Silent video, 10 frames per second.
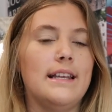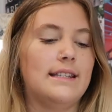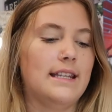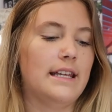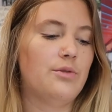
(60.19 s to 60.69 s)

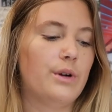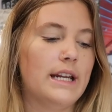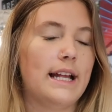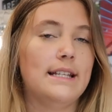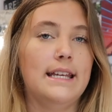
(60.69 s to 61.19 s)
is the
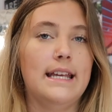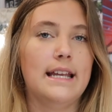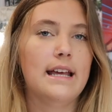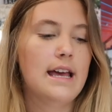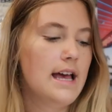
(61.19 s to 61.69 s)

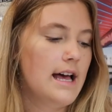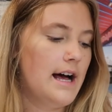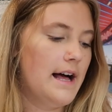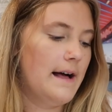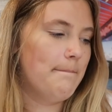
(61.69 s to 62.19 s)
2019
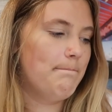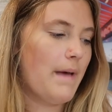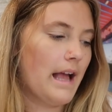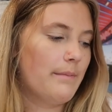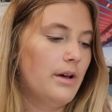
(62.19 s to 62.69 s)

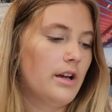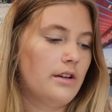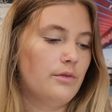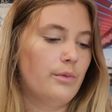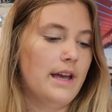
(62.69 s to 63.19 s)

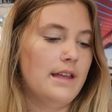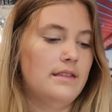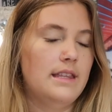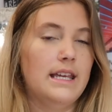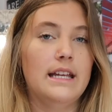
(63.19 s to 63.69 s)
MacBook
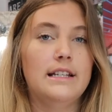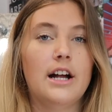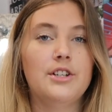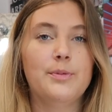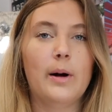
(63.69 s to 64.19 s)
with the
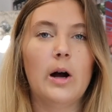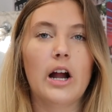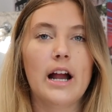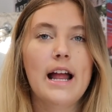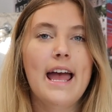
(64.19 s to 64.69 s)
touch
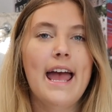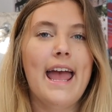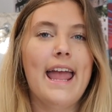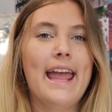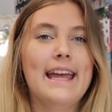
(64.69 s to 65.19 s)
bar,
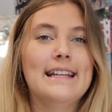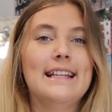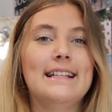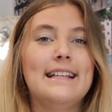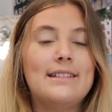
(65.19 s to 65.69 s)
and
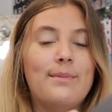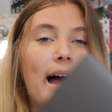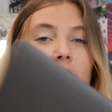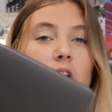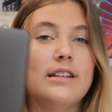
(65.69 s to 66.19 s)
this is
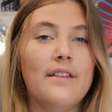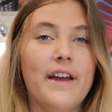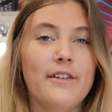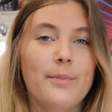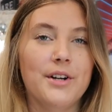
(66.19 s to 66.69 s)
my all-time
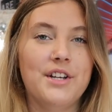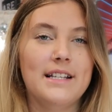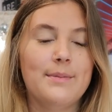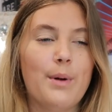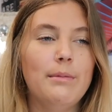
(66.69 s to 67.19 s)
favorite
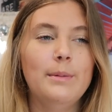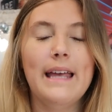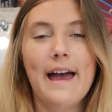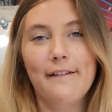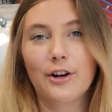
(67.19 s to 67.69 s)
purchase,
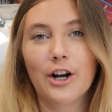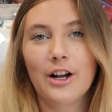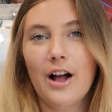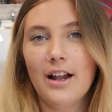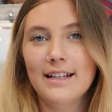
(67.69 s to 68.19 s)
probably
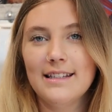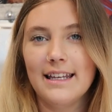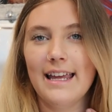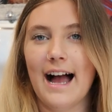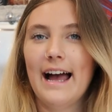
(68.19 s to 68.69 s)
ever,
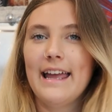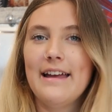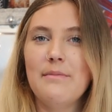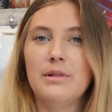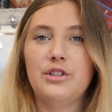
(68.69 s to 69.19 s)
honestly. I
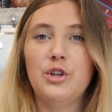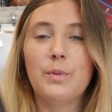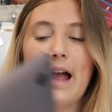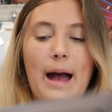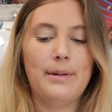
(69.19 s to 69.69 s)
am
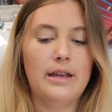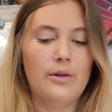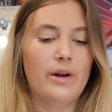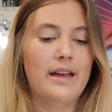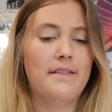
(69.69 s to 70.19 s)
super happy
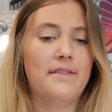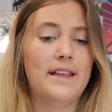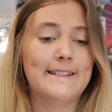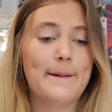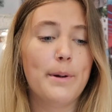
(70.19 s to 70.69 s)
with
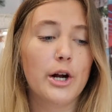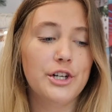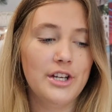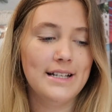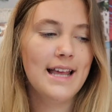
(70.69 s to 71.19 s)
this
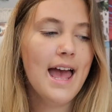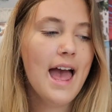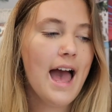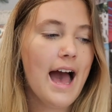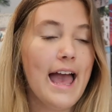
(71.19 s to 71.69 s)
purchase.
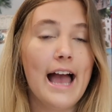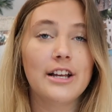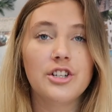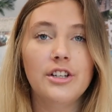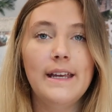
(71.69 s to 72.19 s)
I
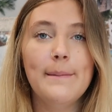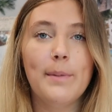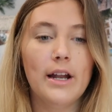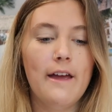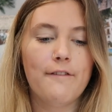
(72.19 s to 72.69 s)
actually
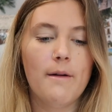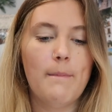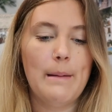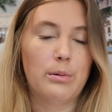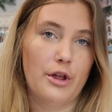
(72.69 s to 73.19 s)
bought it from
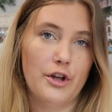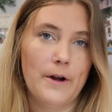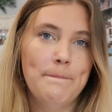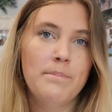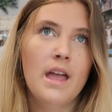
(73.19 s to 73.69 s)
my brother